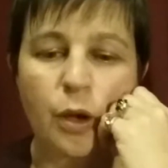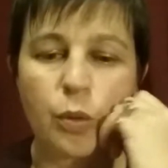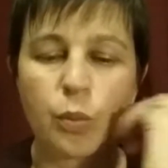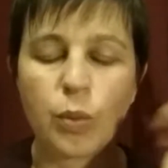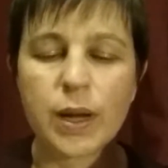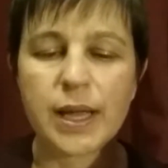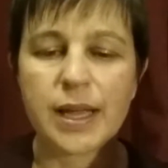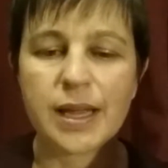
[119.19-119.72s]

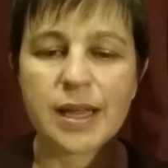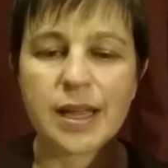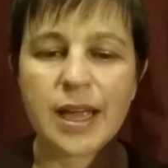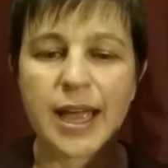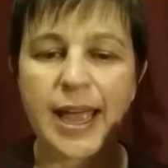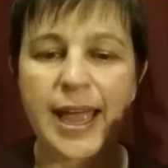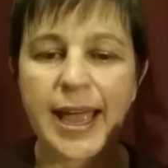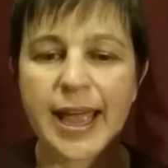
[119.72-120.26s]
We
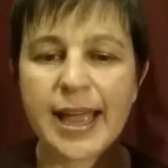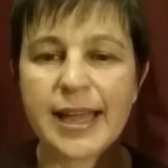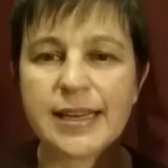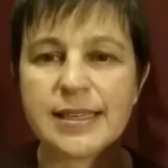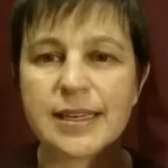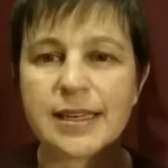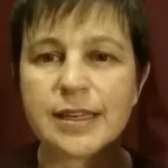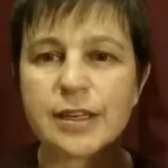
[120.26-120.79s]
had
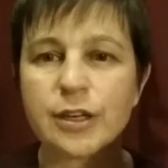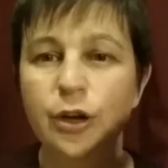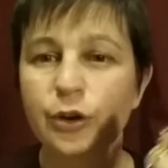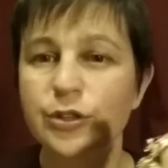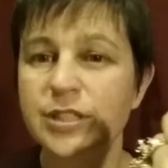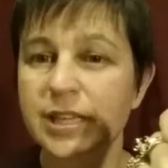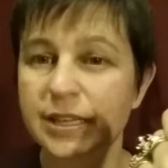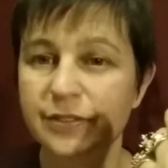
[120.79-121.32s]
no
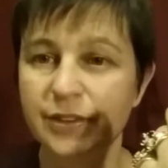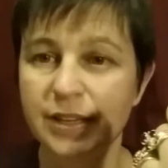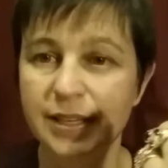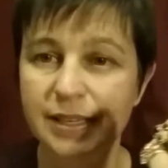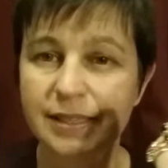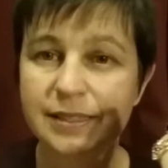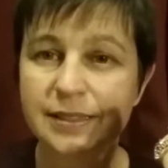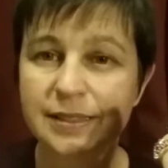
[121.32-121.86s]

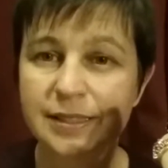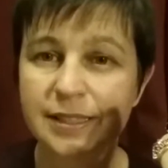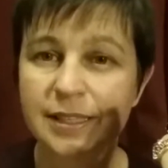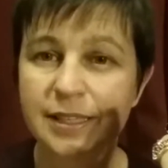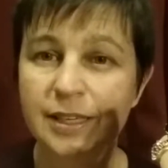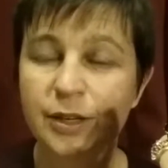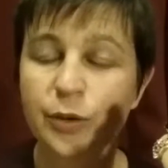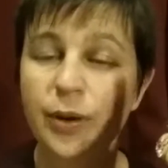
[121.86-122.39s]
TV,
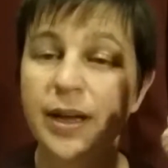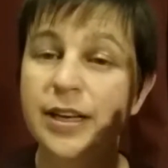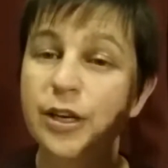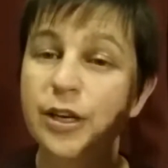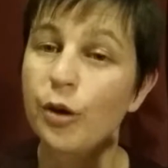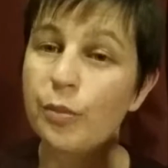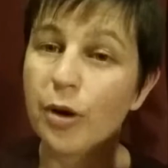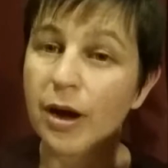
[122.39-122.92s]
we had
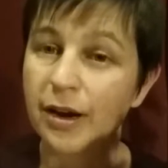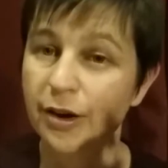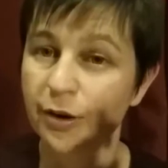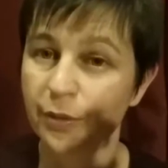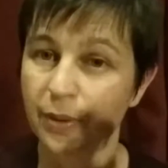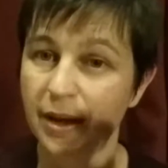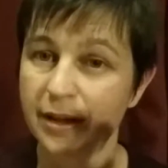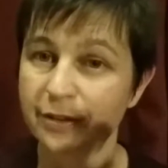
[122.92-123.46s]

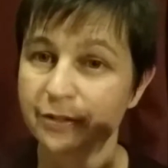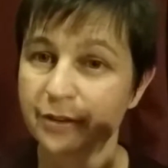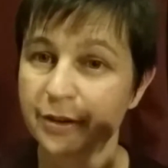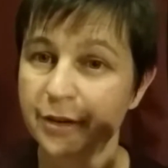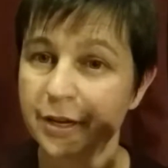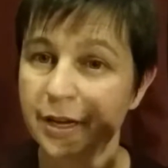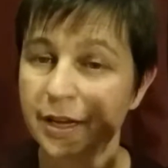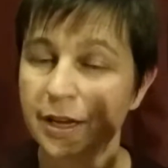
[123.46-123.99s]
microwave.
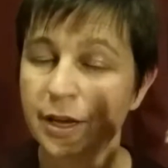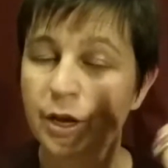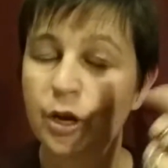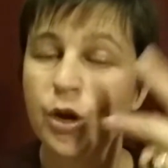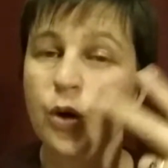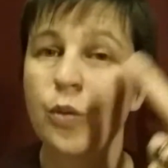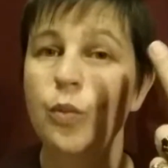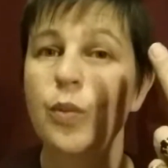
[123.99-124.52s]

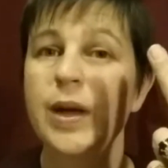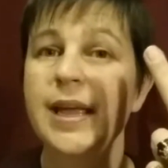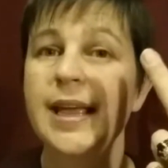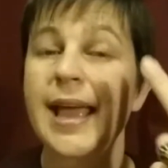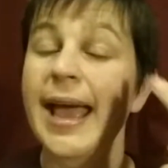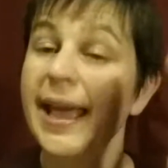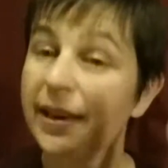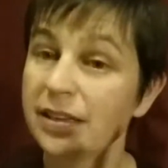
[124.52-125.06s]
We
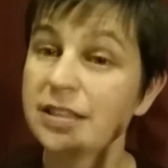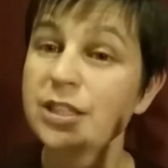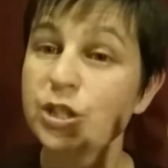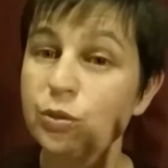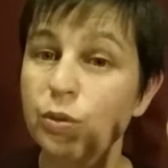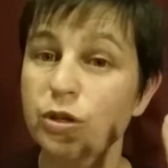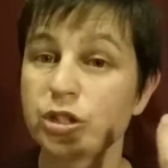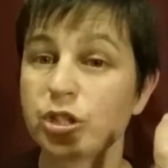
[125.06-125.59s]
had a
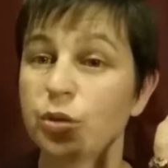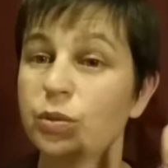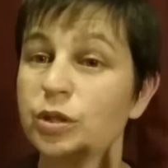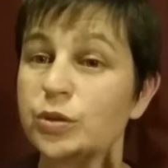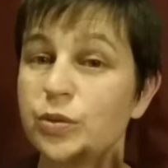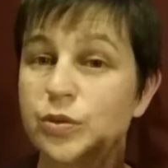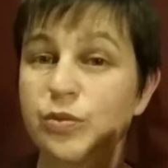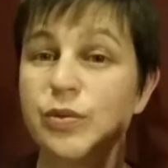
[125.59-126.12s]
dishwasher,
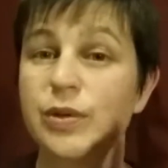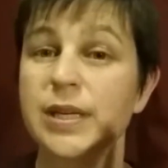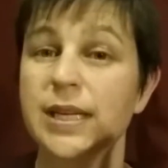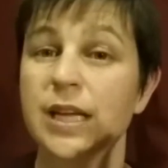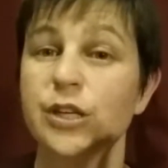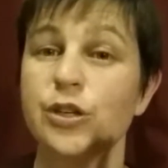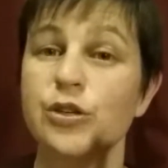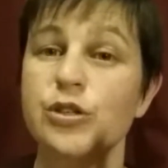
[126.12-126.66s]
which was really
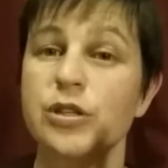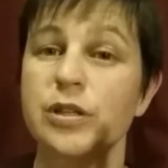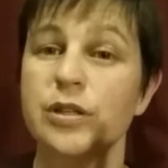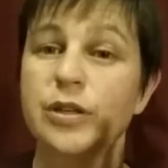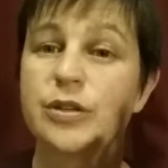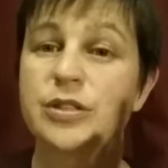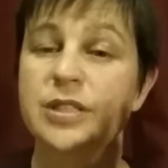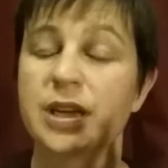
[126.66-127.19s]
unusual in
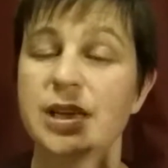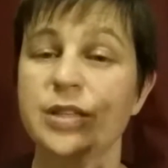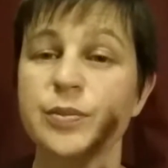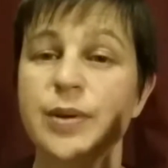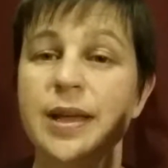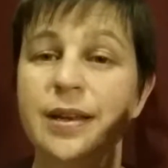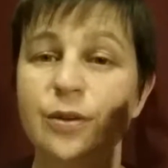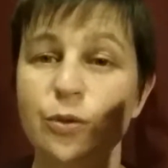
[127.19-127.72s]
those days.
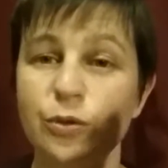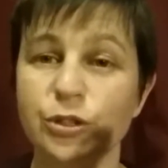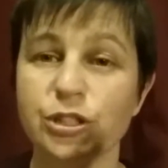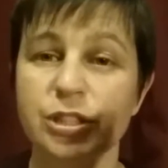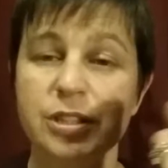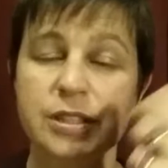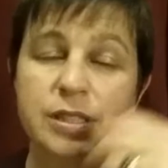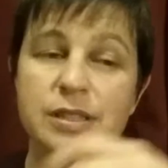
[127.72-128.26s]
We had an
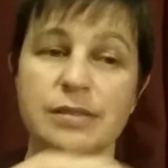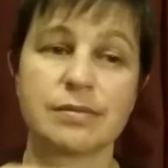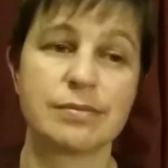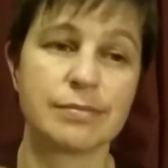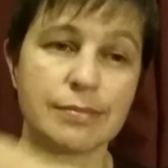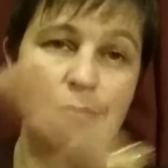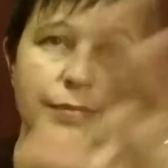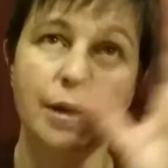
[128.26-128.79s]
orchard and
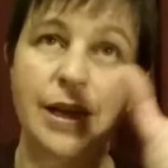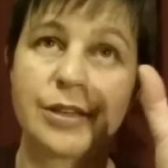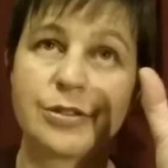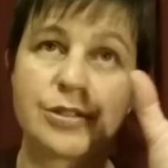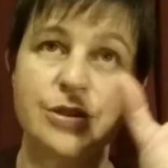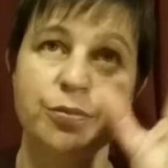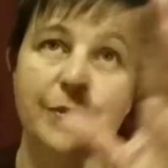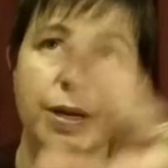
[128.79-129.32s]

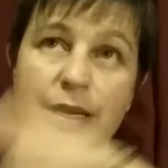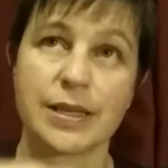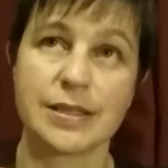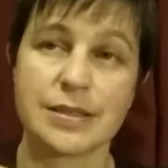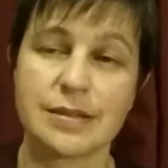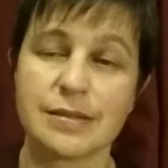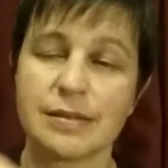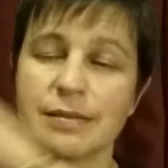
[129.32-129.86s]
hundreds of
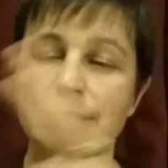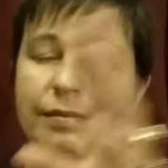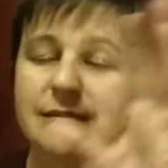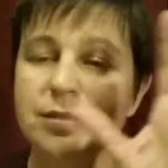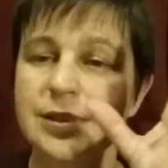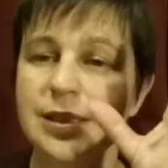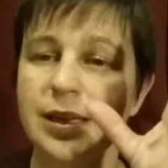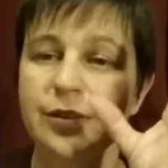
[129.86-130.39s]
pickers and
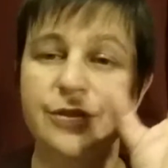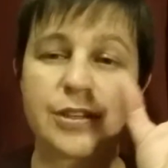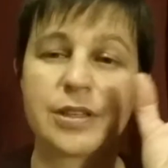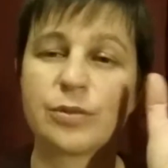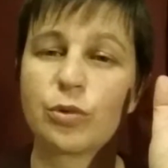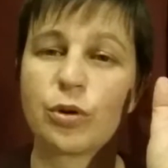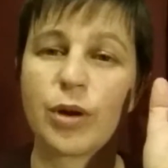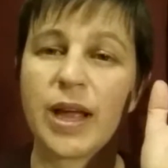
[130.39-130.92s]
stuff. You
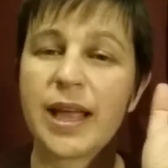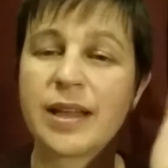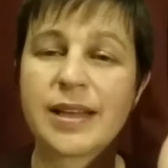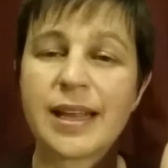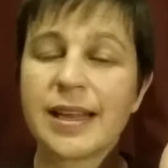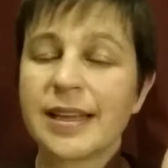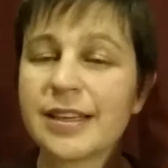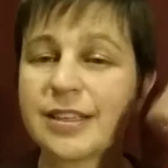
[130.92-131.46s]
didn't want
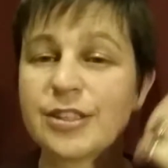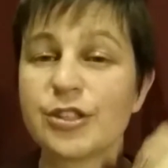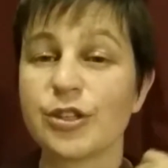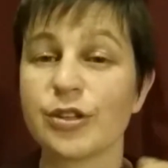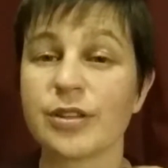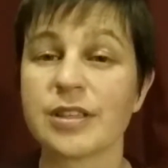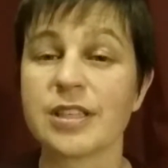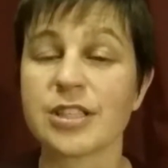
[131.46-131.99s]
to do
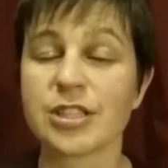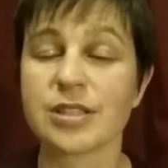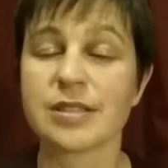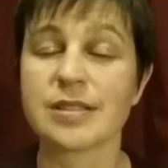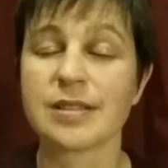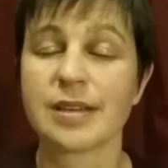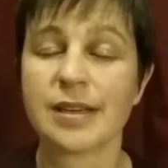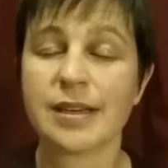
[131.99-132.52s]
the
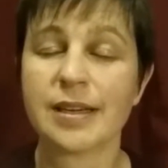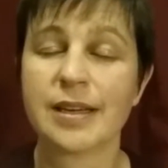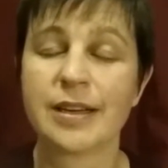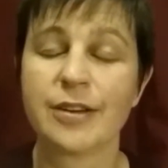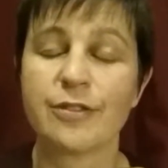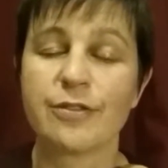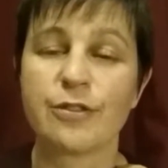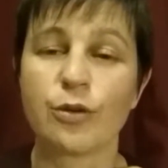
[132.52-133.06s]
dishes
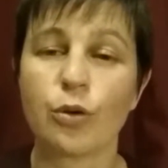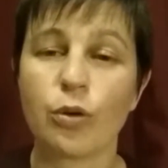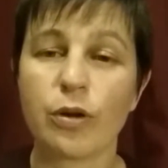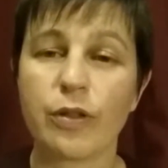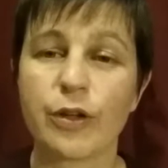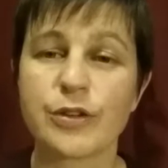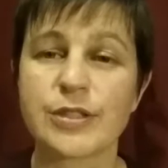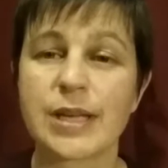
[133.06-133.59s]
for all of
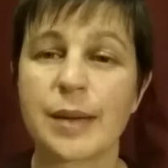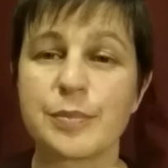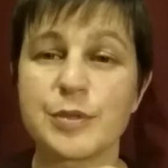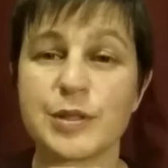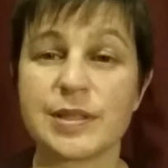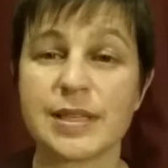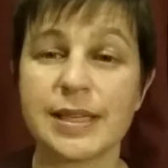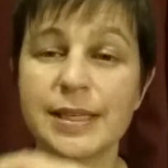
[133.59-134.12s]
those cups
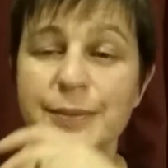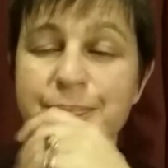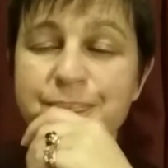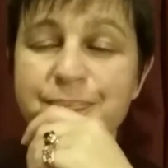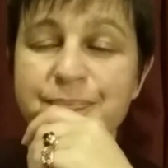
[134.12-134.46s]
of tea.